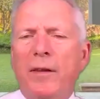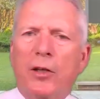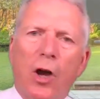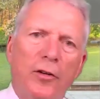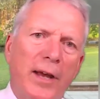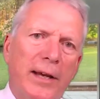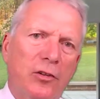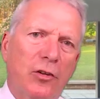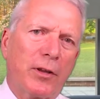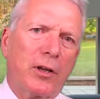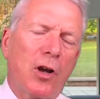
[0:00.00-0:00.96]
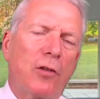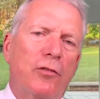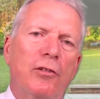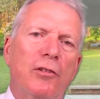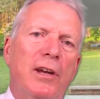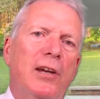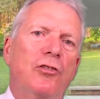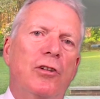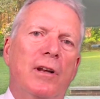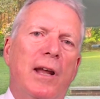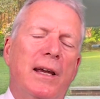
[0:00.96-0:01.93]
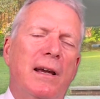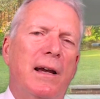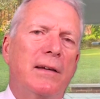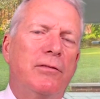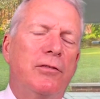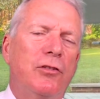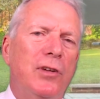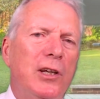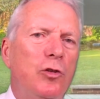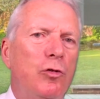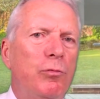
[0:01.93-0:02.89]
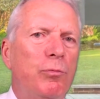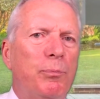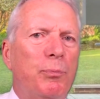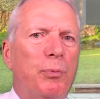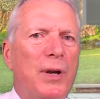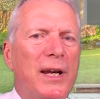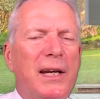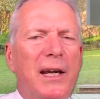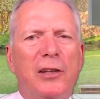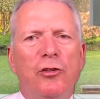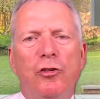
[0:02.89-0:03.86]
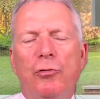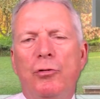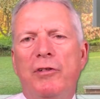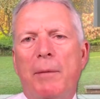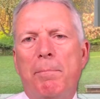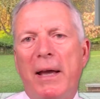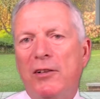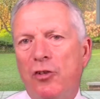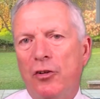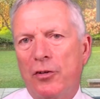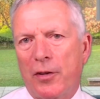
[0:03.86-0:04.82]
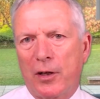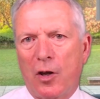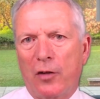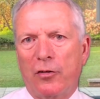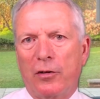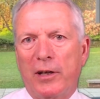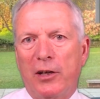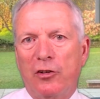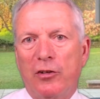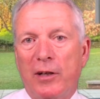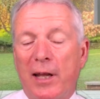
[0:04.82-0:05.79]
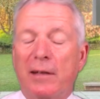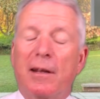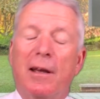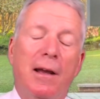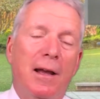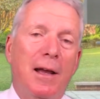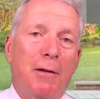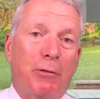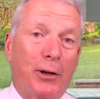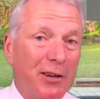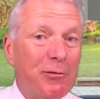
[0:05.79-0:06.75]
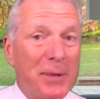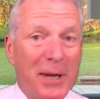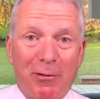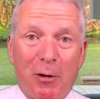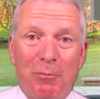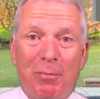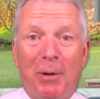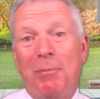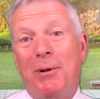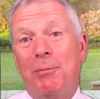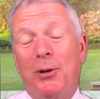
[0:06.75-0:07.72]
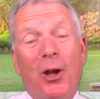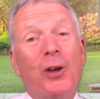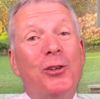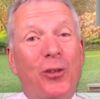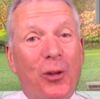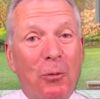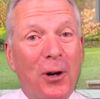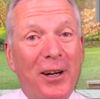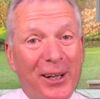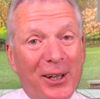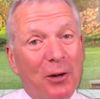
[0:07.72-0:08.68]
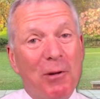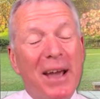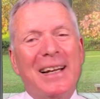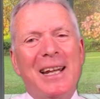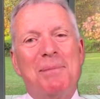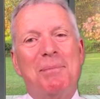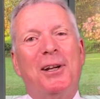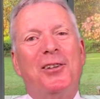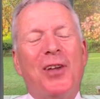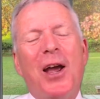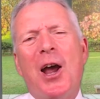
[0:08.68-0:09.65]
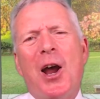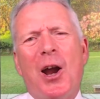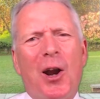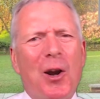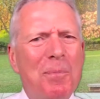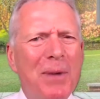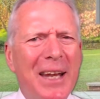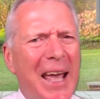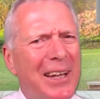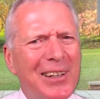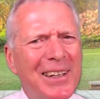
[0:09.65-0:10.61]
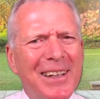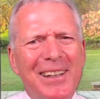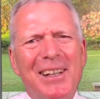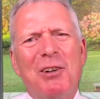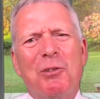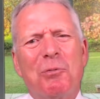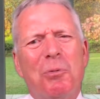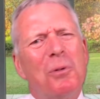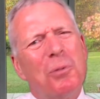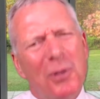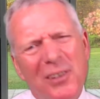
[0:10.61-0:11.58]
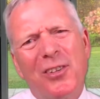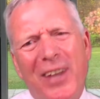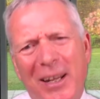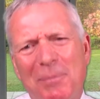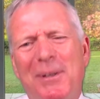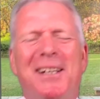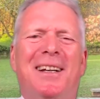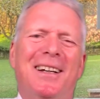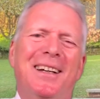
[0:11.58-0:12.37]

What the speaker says: the context of the consultation, I see you bring a new dimension to the consultation, and forgive me if I pronounce the word incorrectly, but it's hermeneutic. What does that mean?